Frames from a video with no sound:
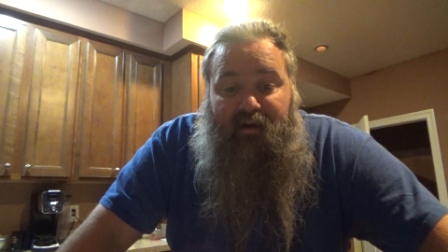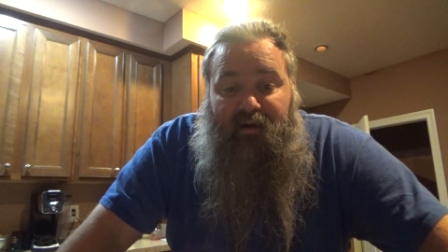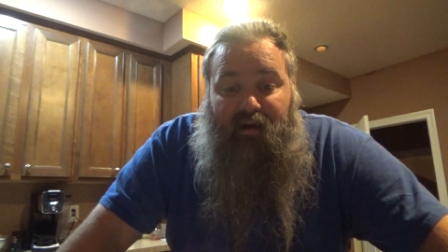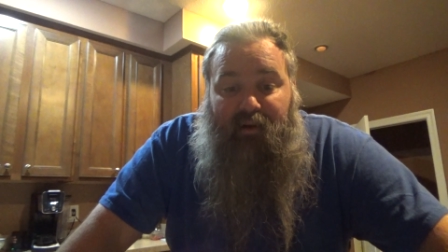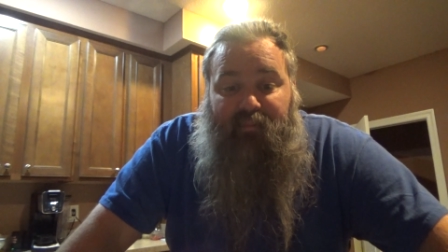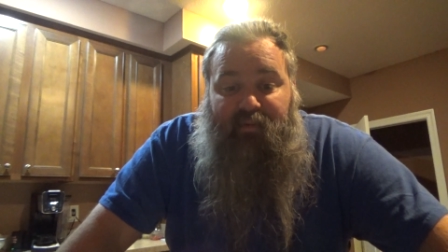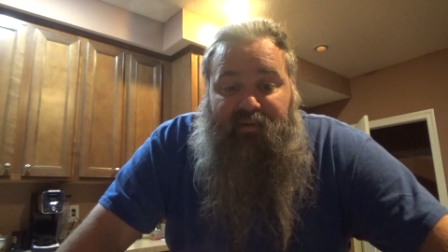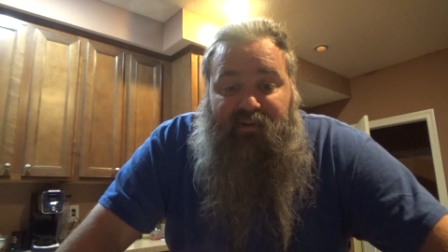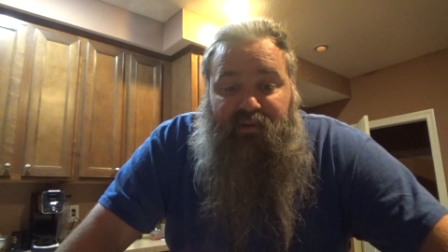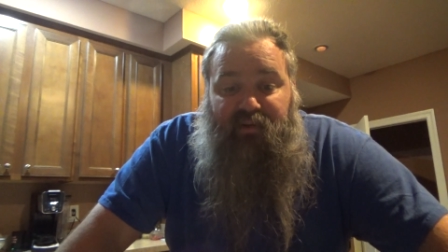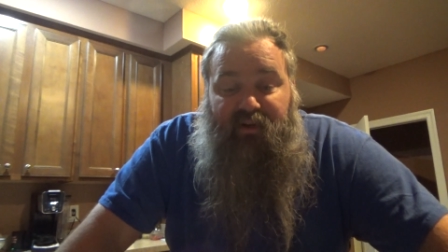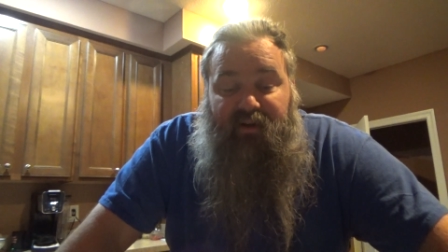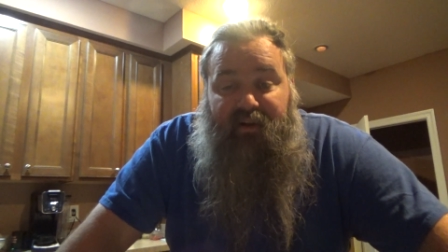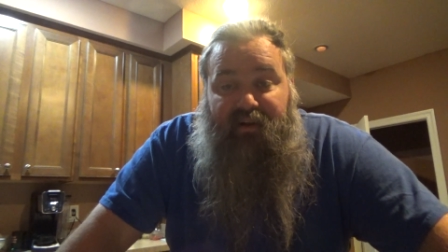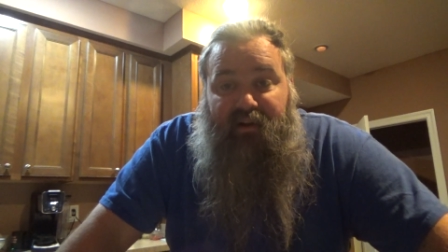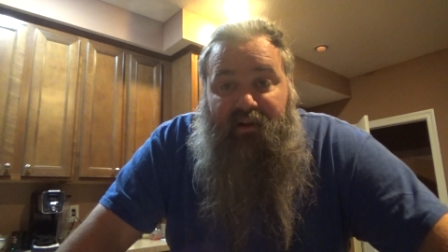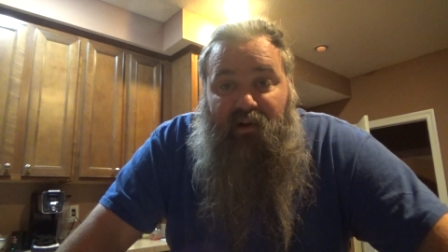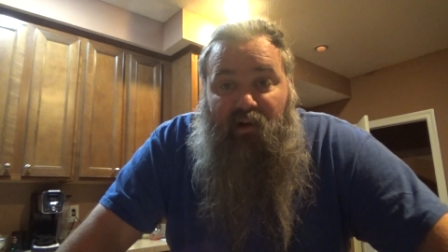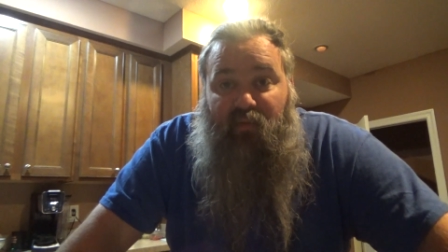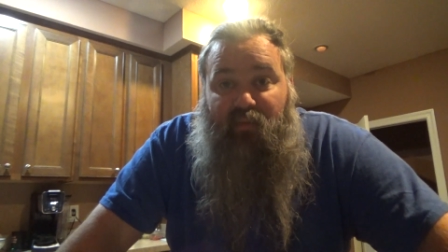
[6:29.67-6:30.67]

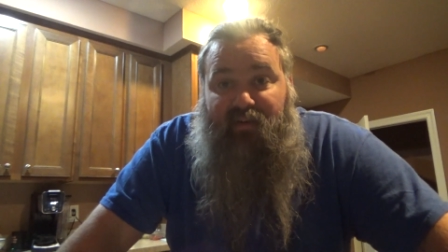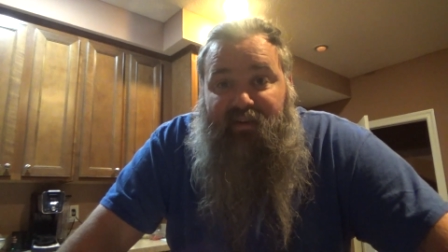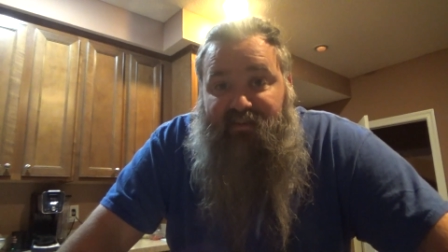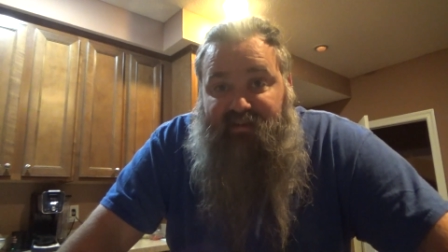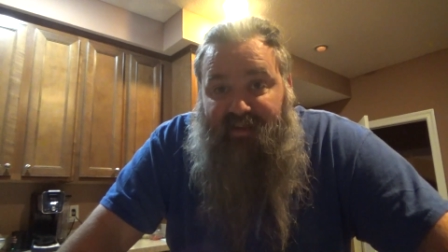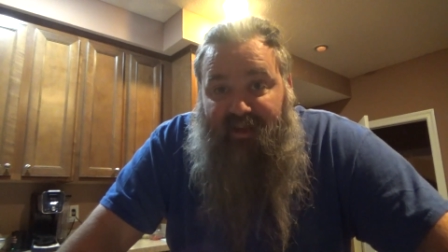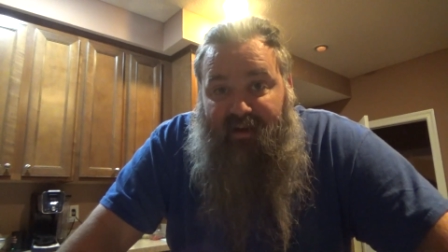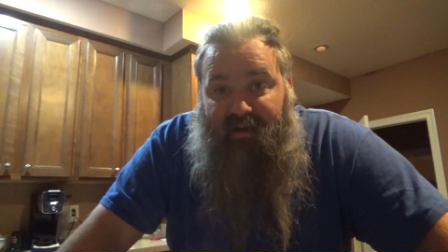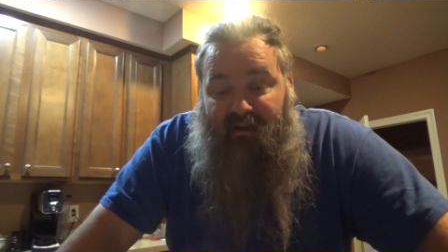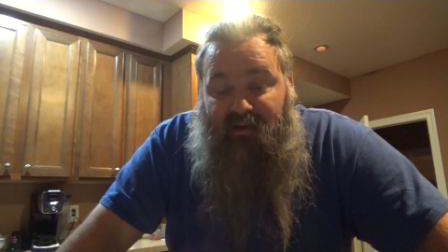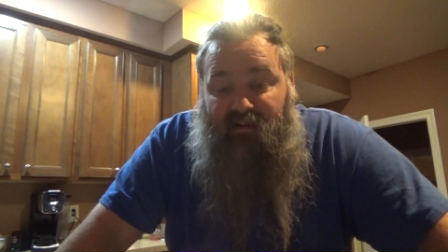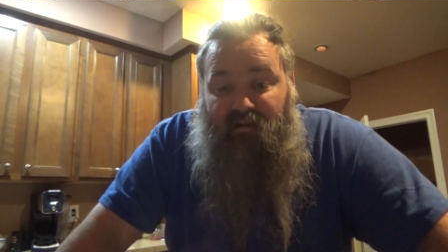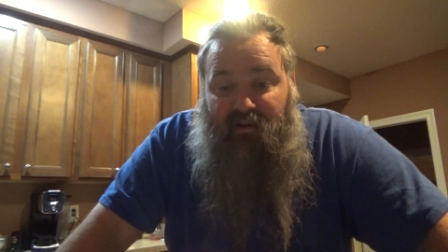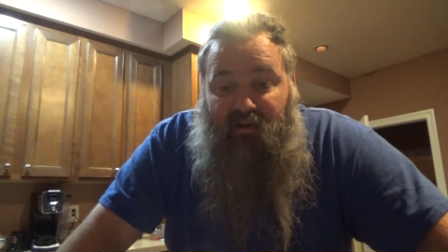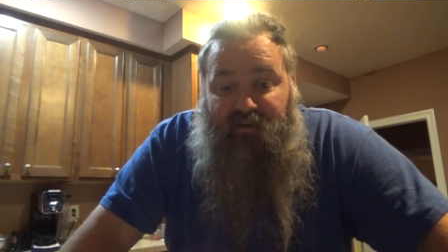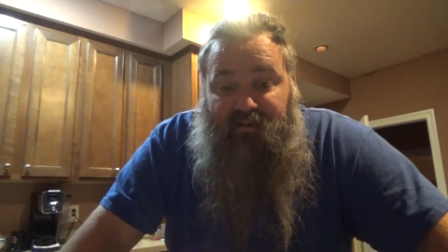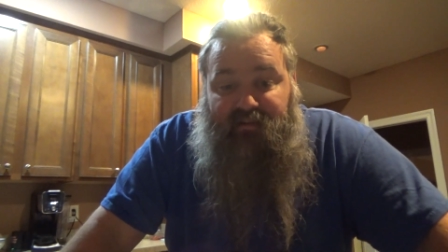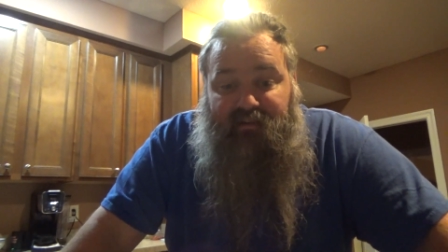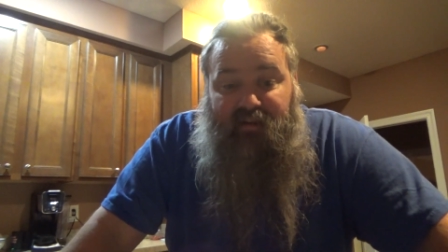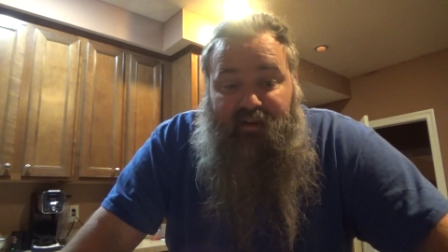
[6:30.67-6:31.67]
opportunity to go be Santa
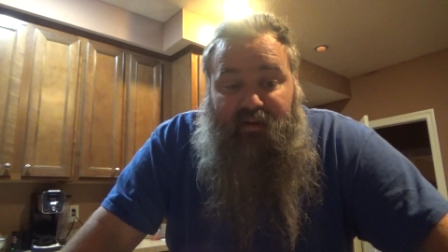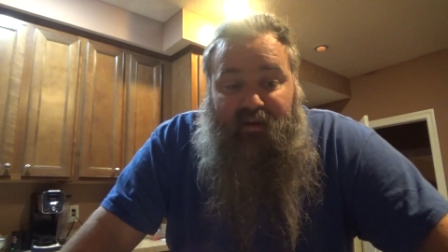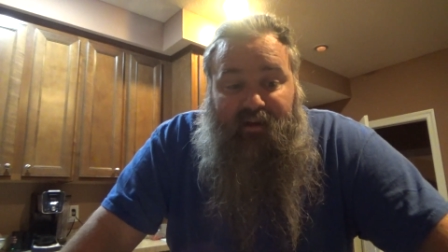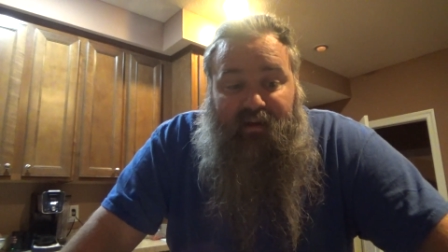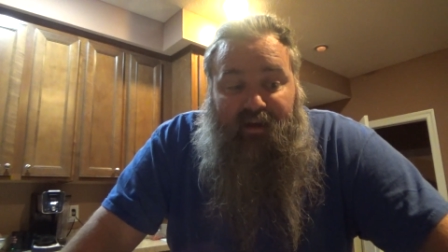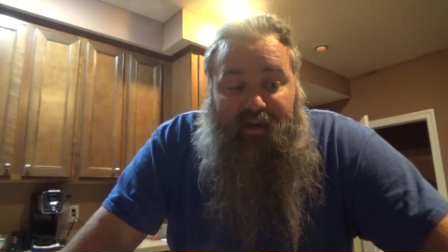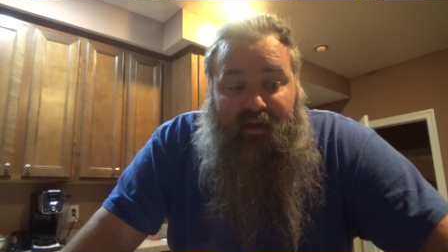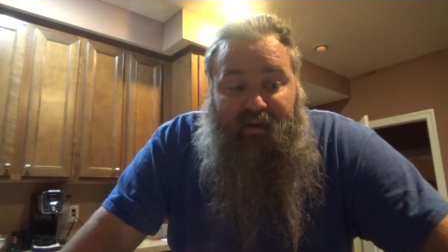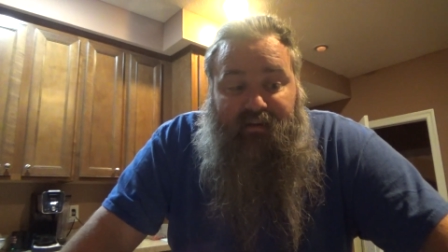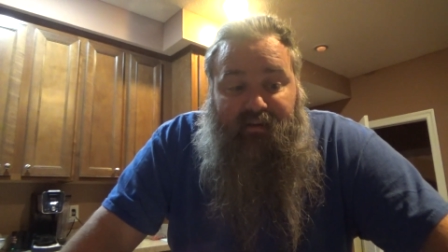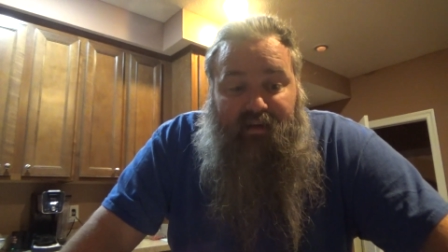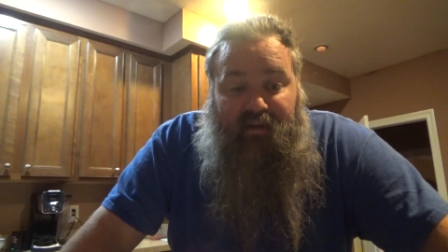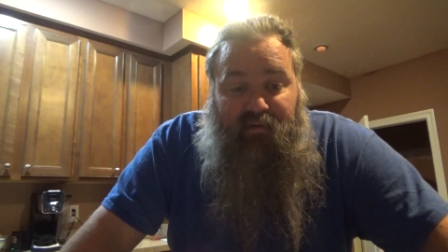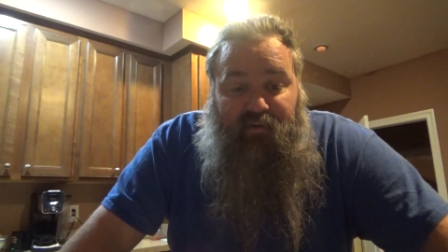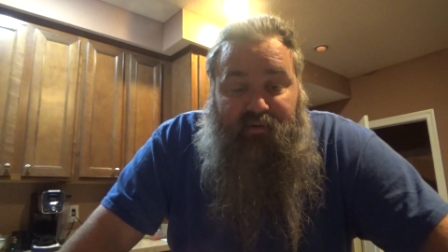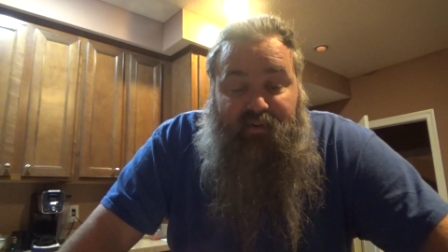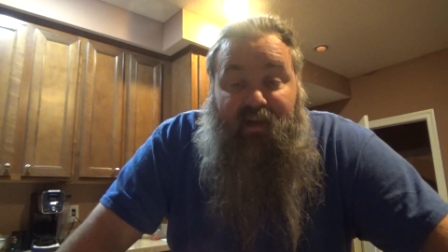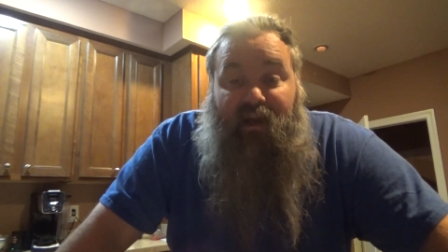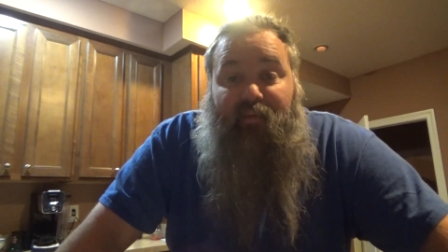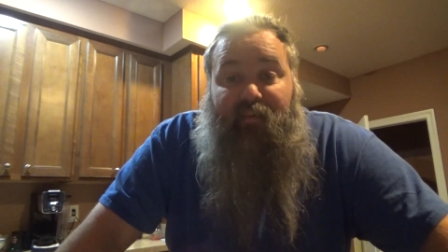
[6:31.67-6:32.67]
Claus at a
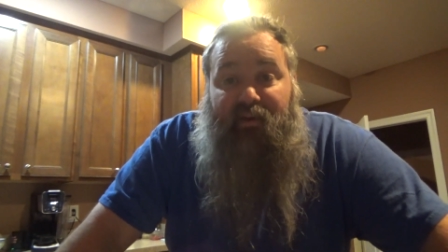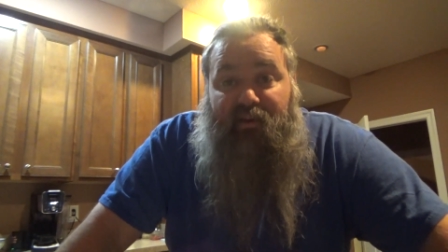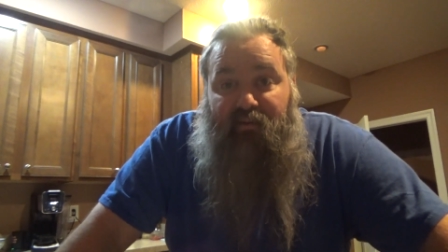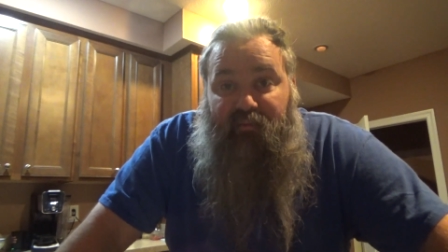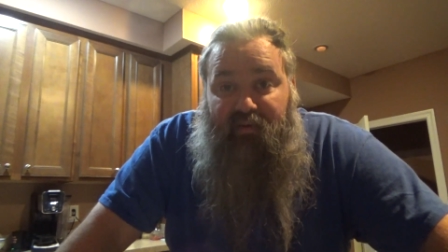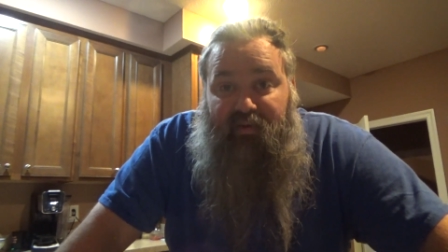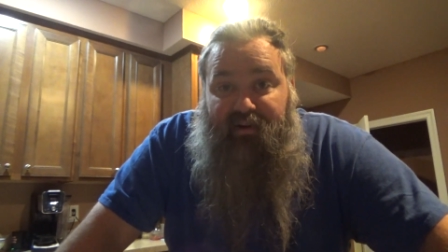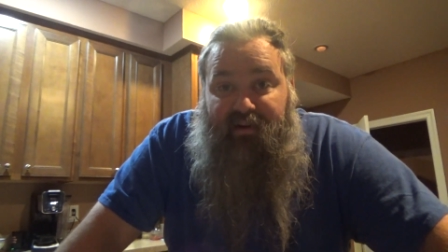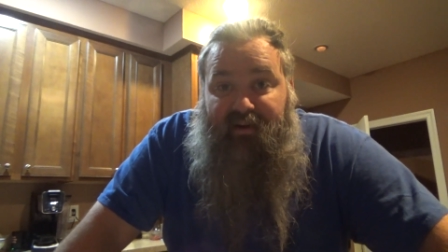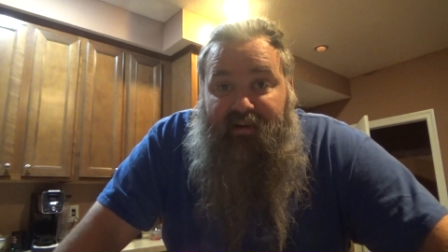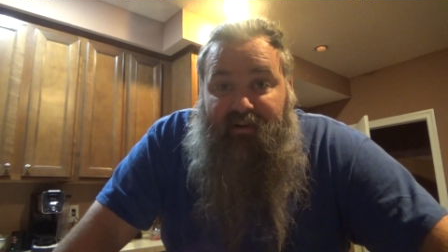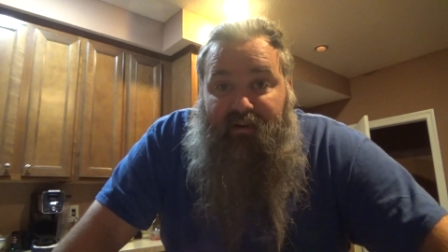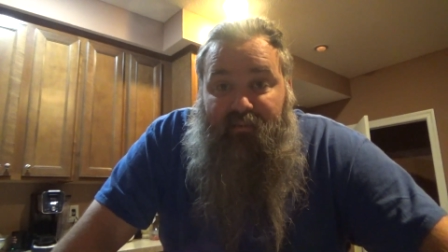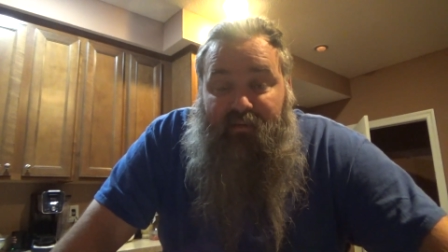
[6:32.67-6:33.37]
retirement community.